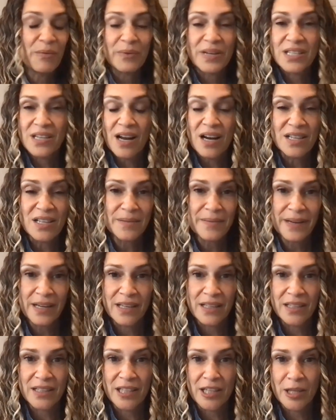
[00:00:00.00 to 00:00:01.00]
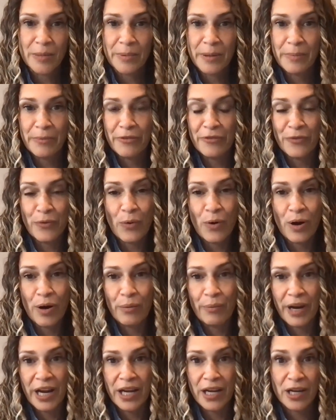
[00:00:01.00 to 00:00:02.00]
well we talked about it a little bit
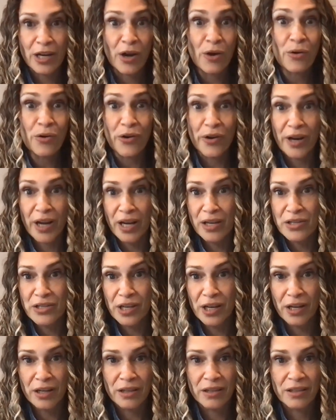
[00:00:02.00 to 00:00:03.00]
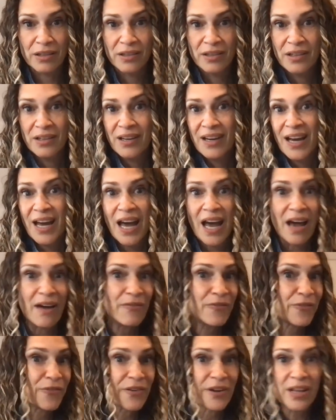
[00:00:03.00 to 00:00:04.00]
before right co-creation
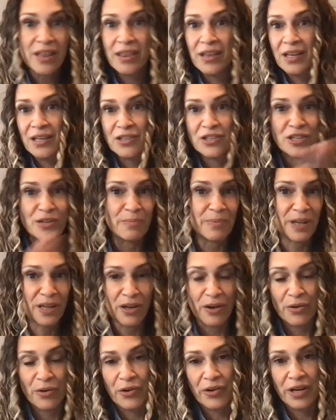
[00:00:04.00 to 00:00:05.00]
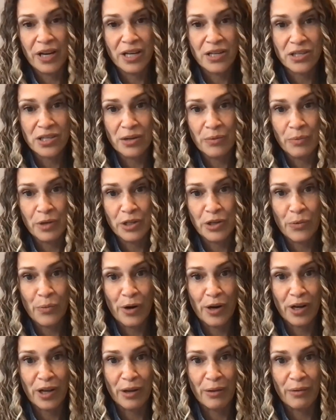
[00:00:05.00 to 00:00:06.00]
everything should be co-creation when
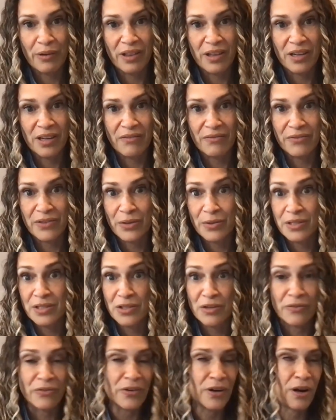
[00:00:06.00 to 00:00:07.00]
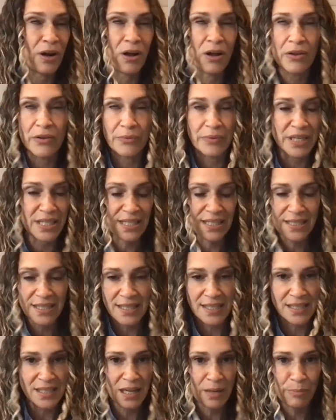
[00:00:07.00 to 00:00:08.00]
you're working with an influencer for all the
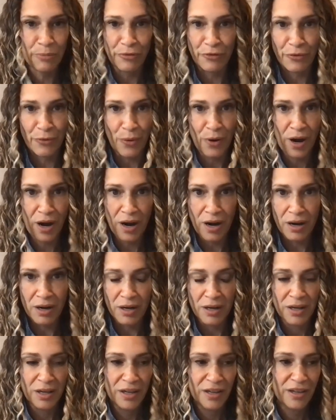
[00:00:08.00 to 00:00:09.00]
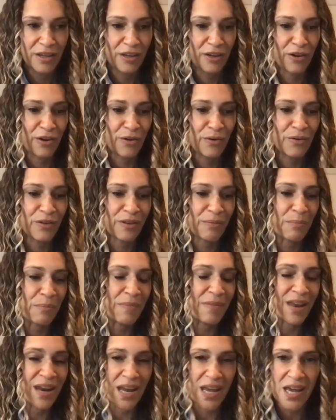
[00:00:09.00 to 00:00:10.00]
reasons i said before you know the
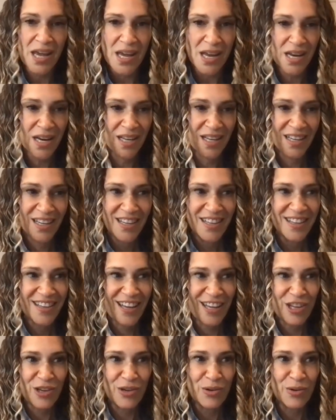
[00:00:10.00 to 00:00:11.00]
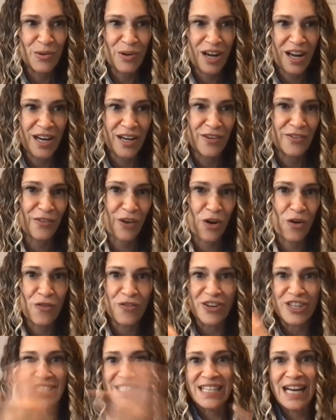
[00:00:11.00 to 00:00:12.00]
minute that you kind of
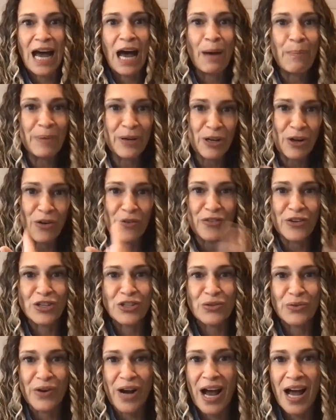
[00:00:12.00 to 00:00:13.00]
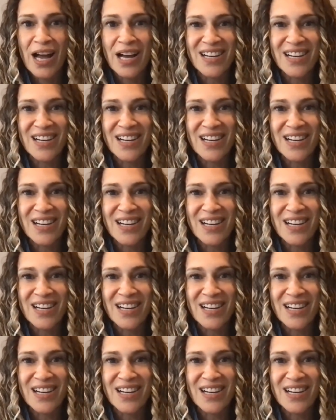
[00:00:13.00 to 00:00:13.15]
overstep and over